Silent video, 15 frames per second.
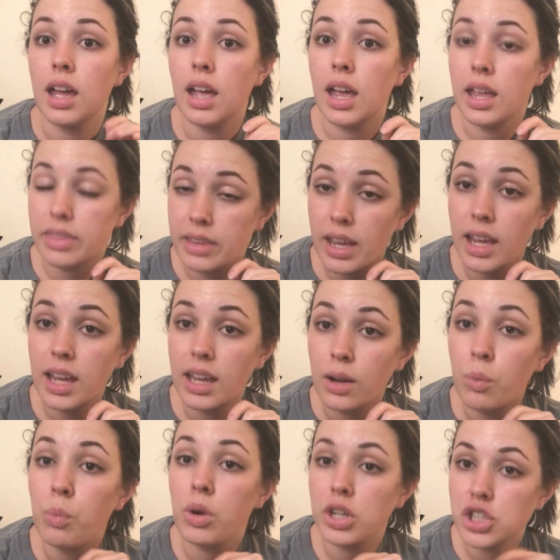And
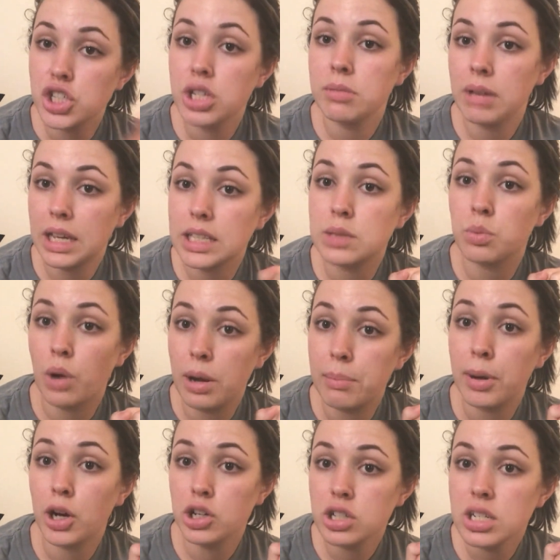then once she makes one
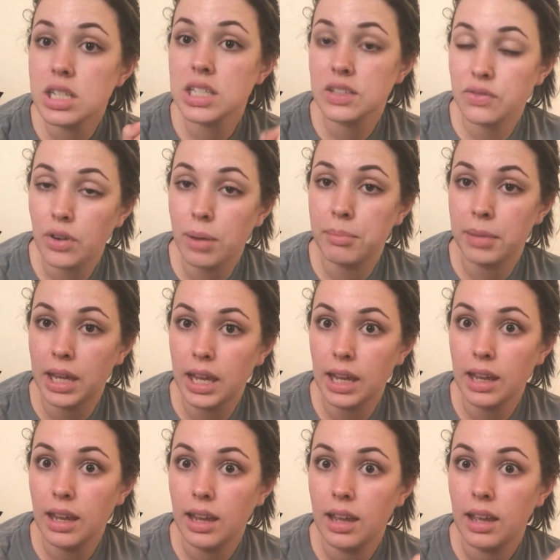purchase from
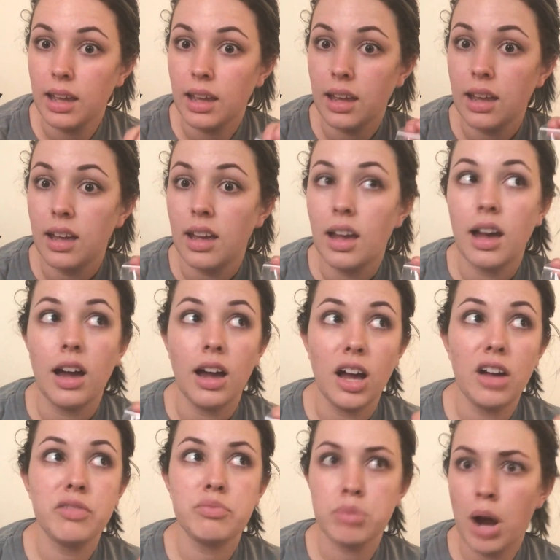me
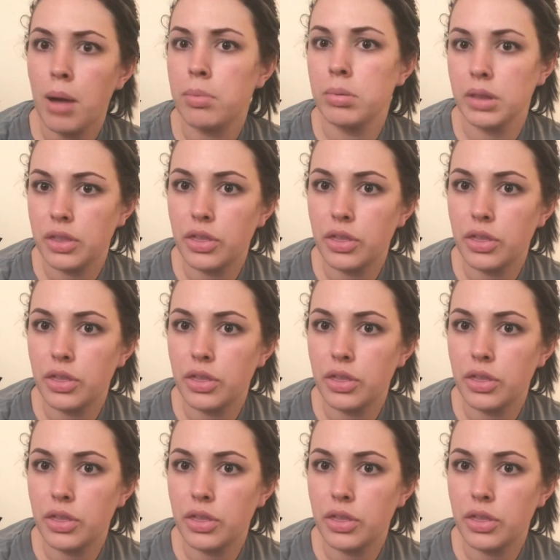of probably